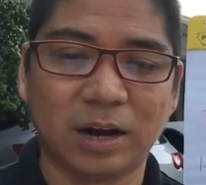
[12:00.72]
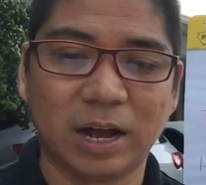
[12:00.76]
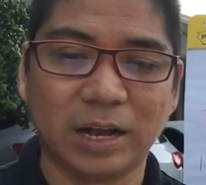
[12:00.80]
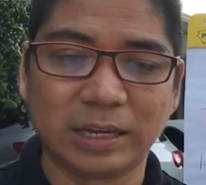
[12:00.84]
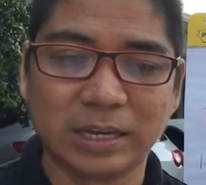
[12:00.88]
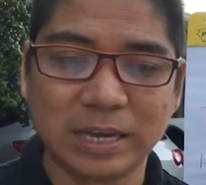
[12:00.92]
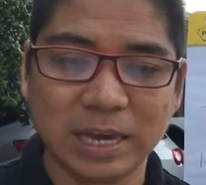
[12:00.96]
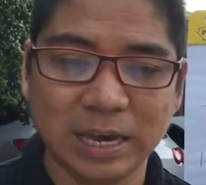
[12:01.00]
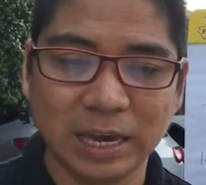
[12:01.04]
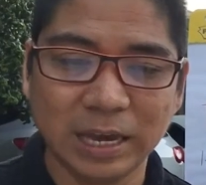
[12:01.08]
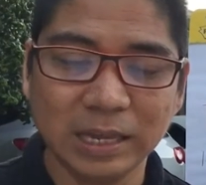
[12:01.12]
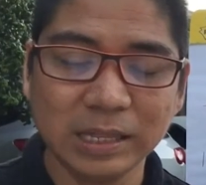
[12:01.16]

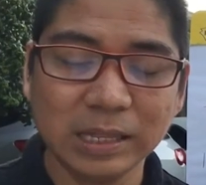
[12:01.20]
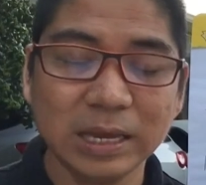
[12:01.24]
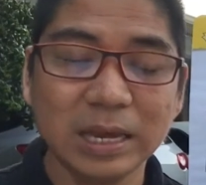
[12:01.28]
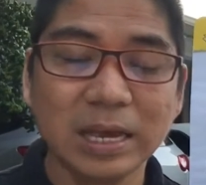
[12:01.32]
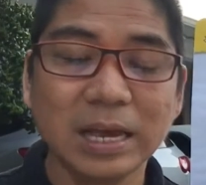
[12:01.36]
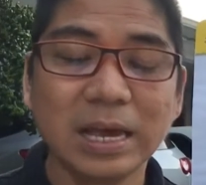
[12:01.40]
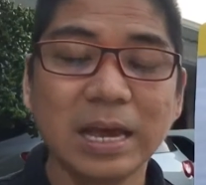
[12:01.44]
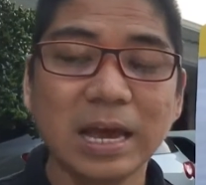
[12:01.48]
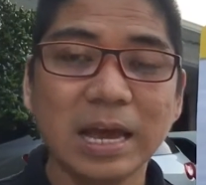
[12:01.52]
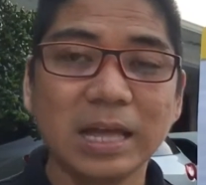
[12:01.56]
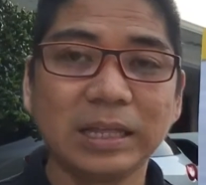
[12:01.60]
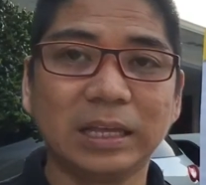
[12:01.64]
Again,
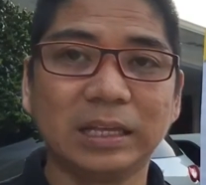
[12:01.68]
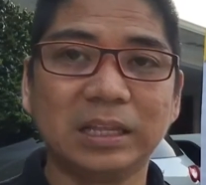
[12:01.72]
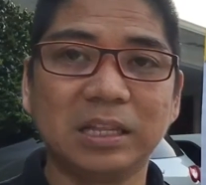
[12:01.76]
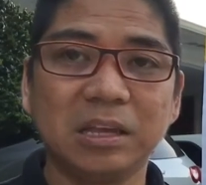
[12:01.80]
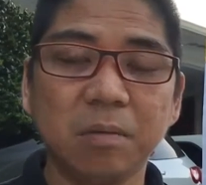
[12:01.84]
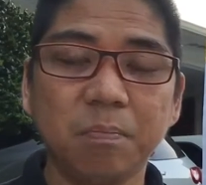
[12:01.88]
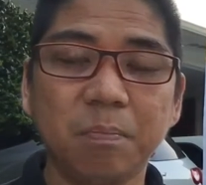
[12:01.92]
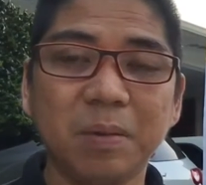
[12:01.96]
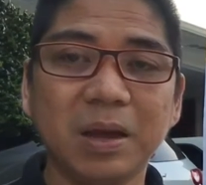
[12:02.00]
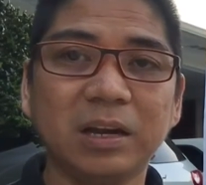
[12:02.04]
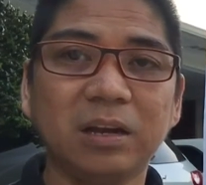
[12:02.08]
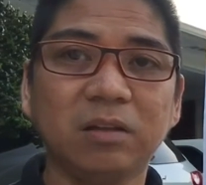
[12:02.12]
the
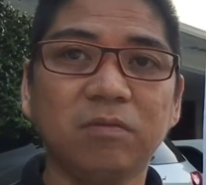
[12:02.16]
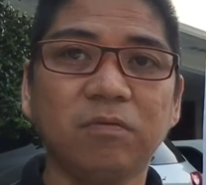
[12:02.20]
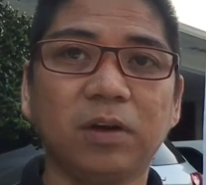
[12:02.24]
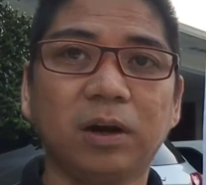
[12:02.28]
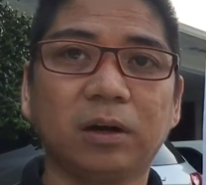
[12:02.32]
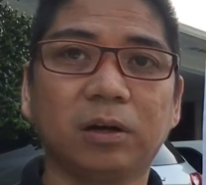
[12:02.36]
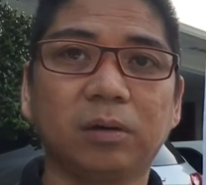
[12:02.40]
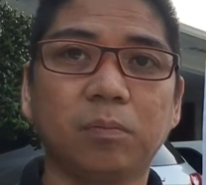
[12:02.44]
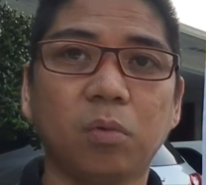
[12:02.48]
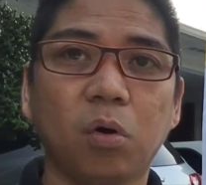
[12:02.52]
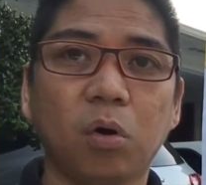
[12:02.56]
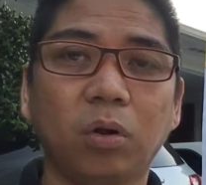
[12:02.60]
dependent
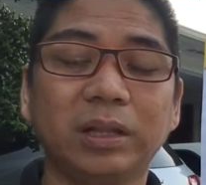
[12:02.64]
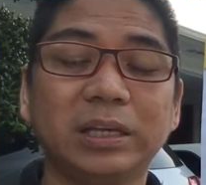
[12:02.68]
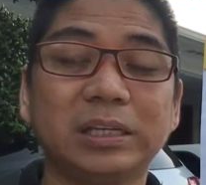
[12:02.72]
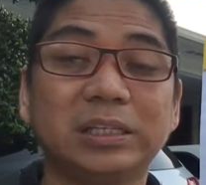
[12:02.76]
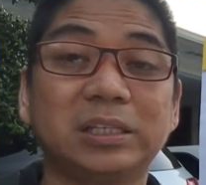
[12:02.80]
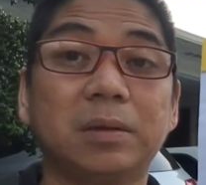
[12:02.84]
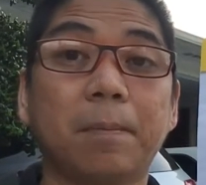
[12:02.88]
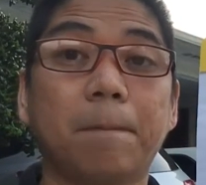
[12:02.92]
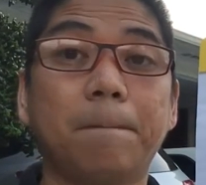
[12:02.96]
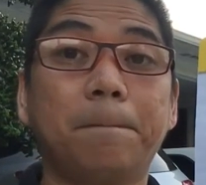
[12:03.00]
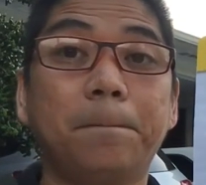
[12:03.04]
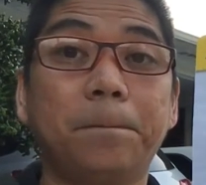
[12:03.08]
variable
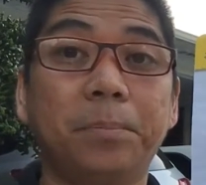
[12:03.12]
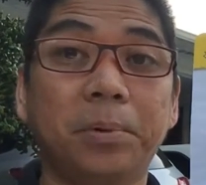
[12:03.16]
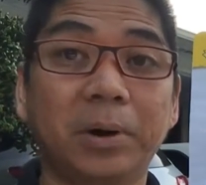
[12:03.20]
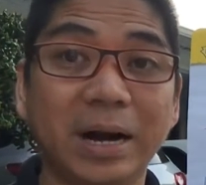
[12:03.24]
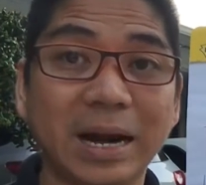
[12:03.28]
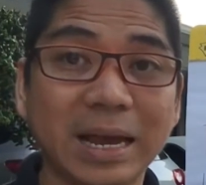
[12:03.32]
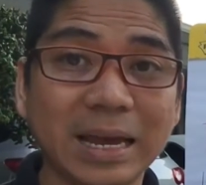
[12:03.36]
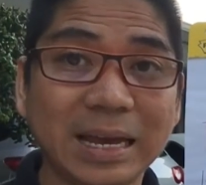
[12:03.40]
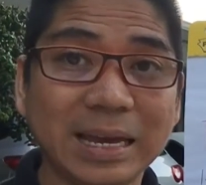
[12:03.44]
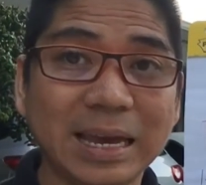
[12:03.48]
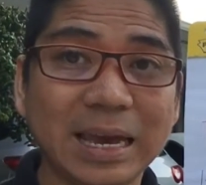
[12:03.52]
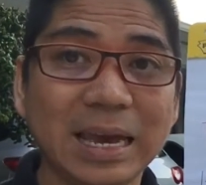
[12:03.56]
is the
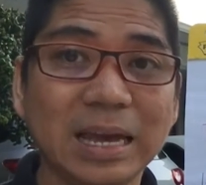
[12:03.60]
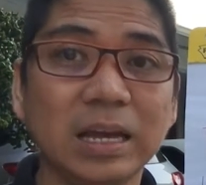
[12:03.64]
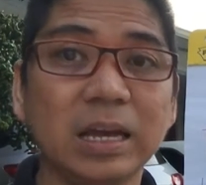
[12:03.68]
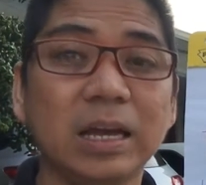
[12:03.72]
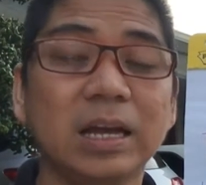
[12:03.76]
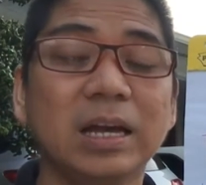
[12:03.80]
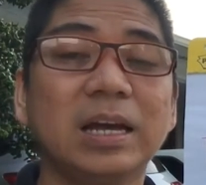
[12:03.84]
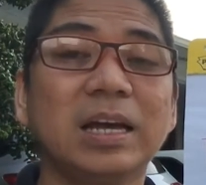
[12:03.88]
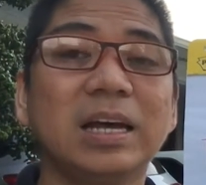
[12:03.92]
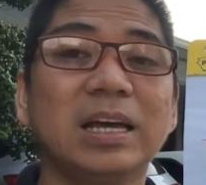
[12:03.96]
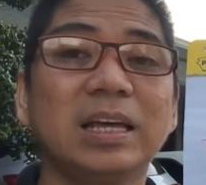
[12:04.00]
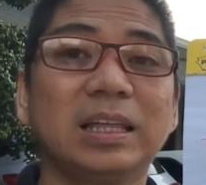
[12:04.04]
braking
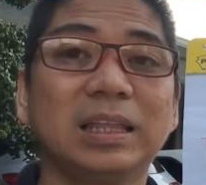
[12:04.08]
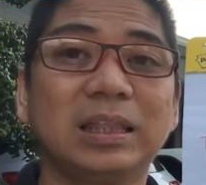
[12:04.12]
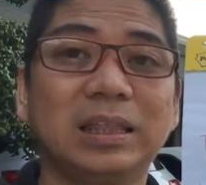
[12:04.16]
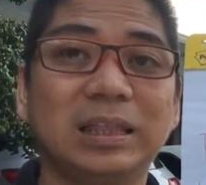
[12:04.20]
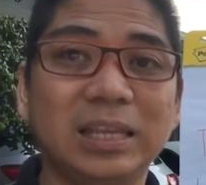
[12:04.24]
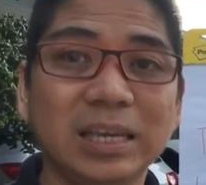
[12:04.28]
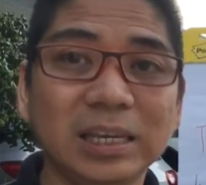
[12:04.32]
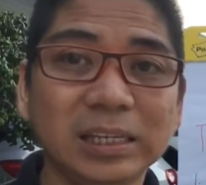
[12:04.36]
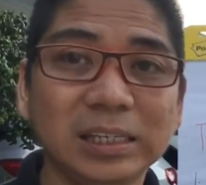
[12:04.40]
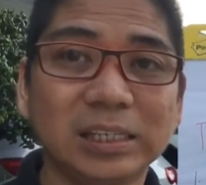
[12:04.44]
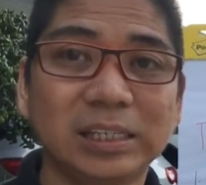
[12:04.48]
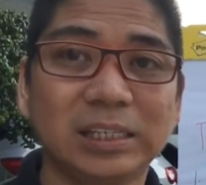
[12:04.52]

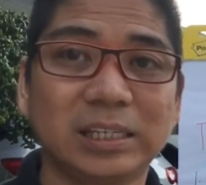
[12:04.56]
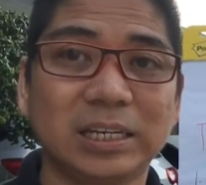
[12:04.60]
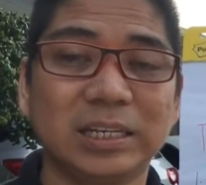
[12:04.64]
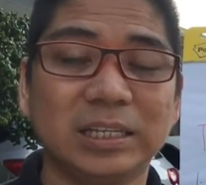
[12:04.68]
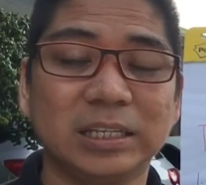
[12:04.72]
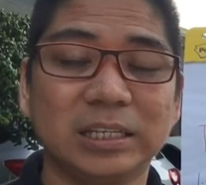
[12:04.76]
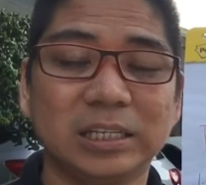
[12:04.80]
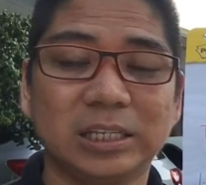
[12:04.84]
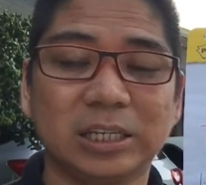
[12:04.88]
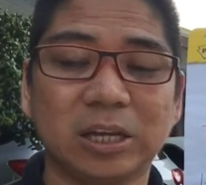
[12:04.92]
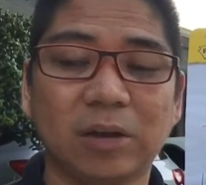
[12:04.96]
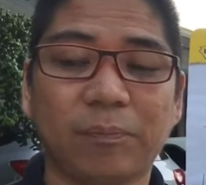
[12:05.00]

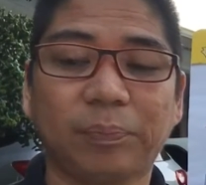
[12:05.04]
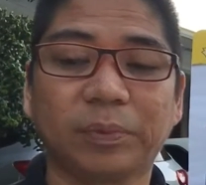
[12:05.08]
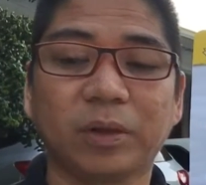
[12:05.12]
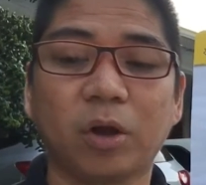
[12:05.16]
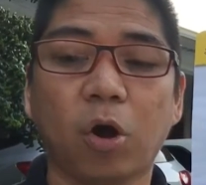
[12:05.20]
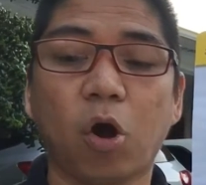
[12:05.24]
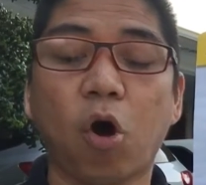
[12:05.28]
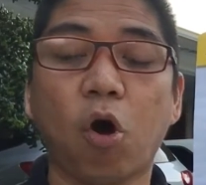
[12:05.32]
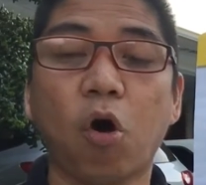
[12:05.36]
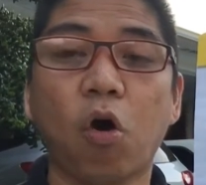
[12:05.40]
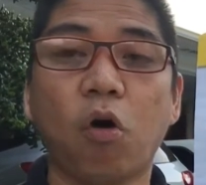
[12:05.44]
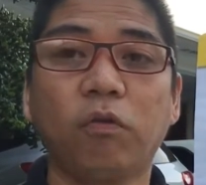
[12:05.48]
distance
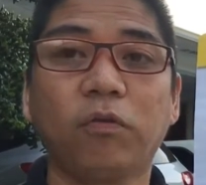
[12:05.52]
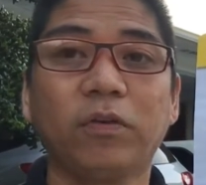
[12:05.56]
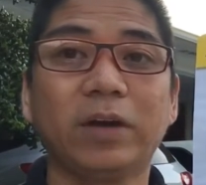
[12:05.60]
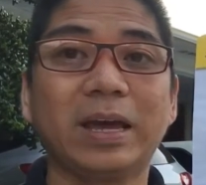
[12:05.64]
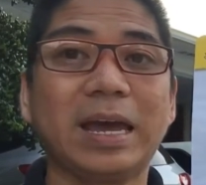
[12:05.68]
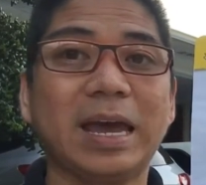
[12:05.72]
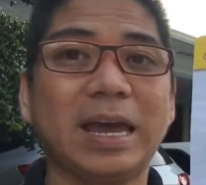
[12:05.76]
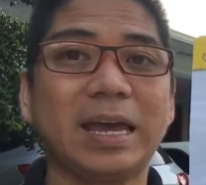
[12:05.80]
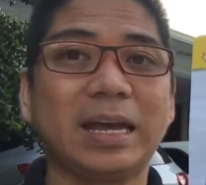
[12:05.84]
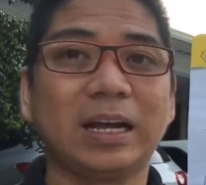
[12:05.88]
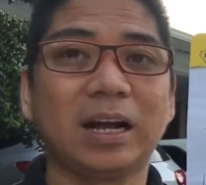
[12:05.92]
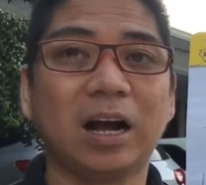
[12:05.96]
of
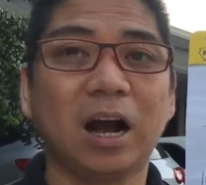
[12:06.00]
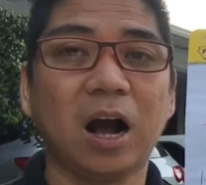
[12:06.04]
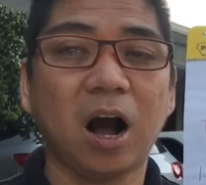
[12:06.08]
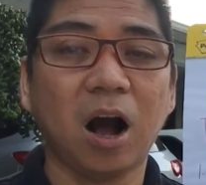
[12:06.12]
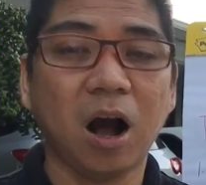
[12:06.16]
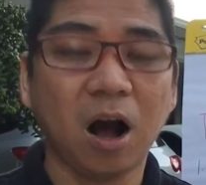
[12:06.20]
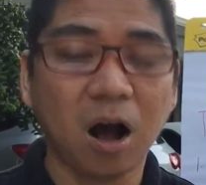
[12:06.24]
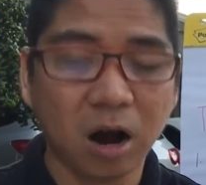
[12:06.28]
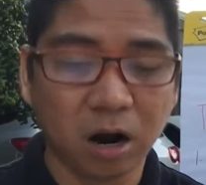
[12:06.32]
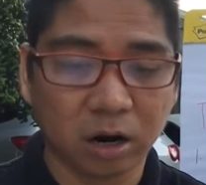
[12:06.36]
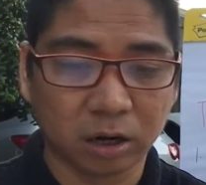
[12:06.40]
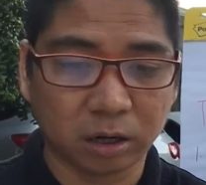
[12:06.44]
a
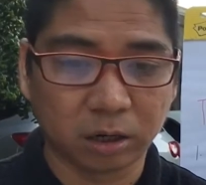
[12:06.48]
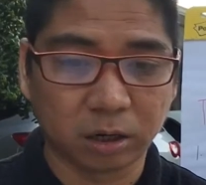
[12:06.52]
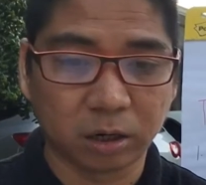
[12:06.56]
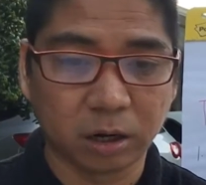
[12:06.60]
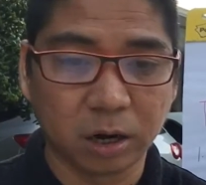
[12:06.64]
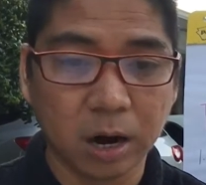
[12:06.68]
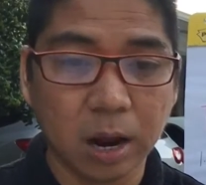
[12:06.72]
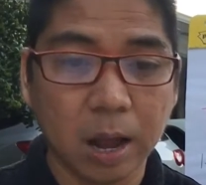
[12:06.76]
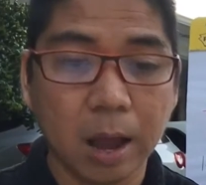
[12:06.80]
car,